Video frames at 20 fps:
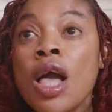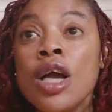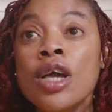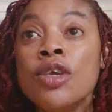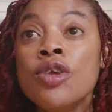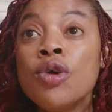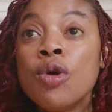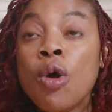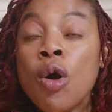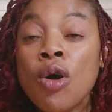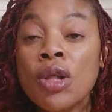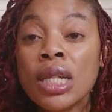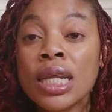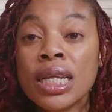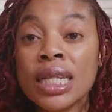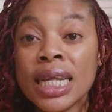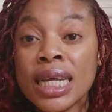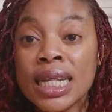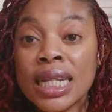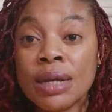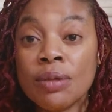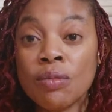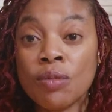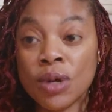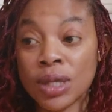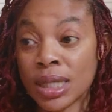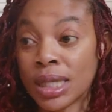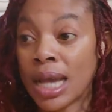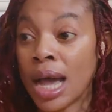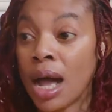you only need
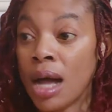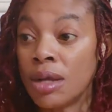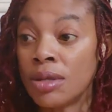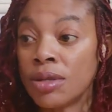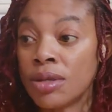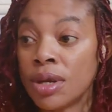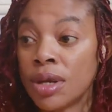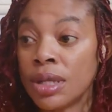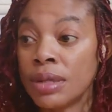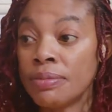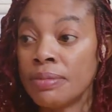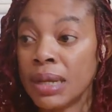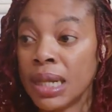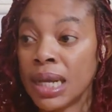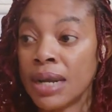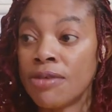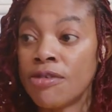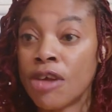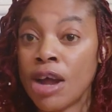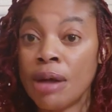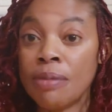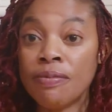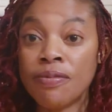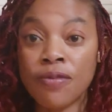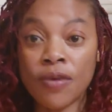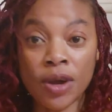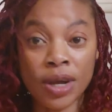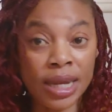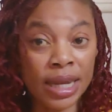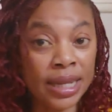1,000 milligram
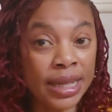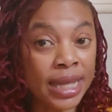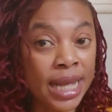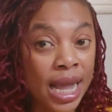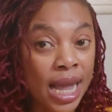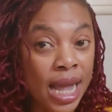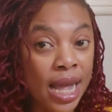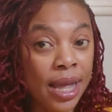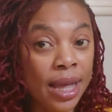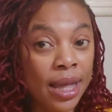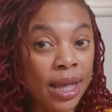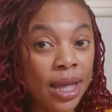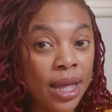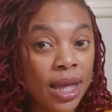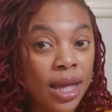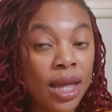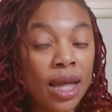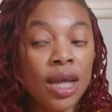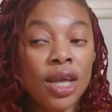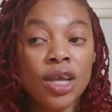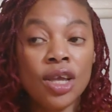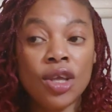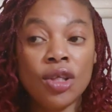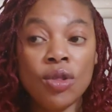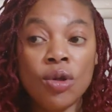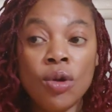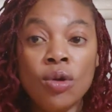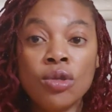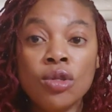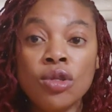for a day, you
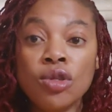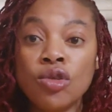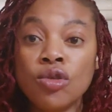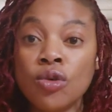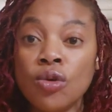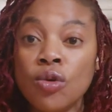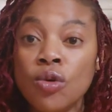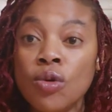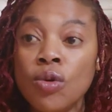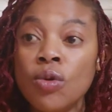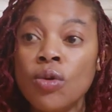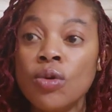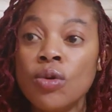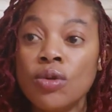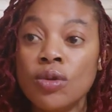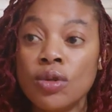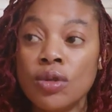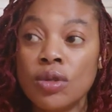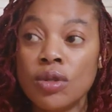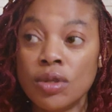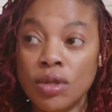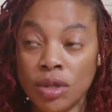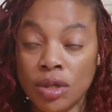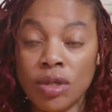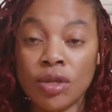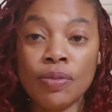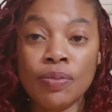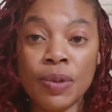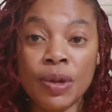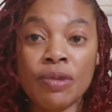know, to
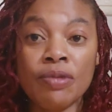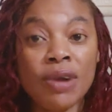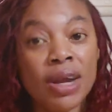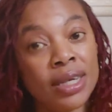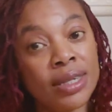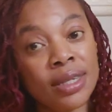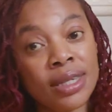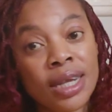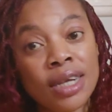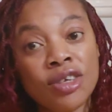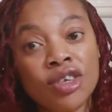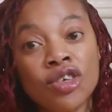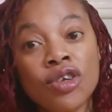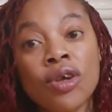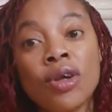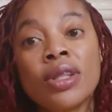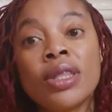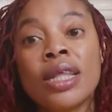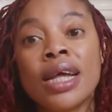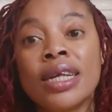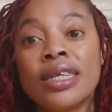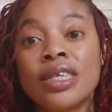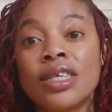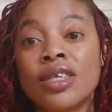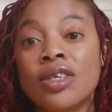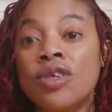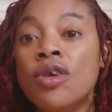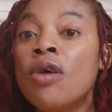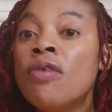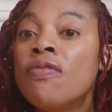be rest assured
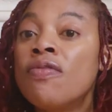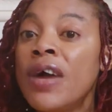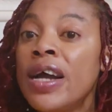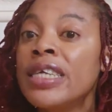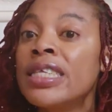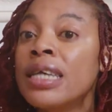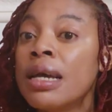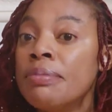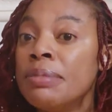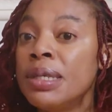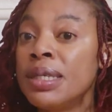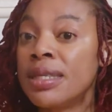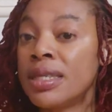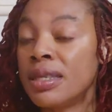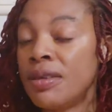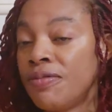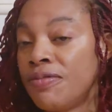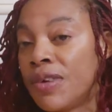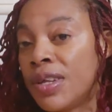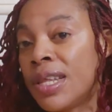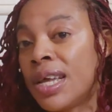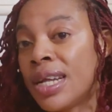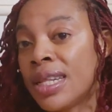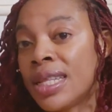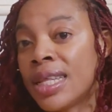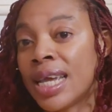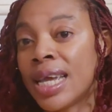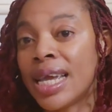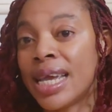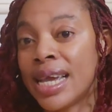that your vitamin C for
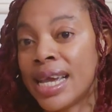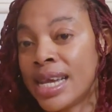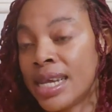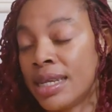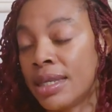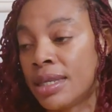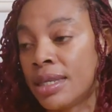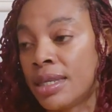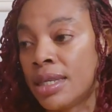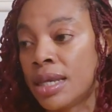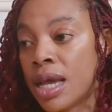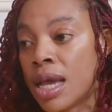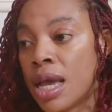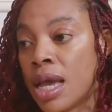that day is